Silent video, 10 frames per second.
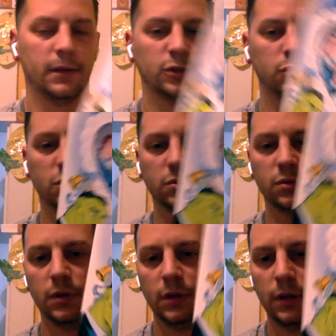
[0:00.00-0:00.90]
This one's
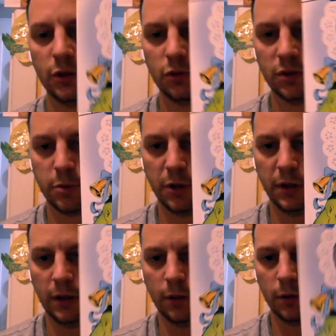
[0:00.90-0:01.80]
a
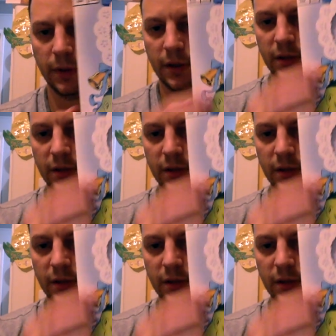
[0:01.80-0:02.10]
pretty neat one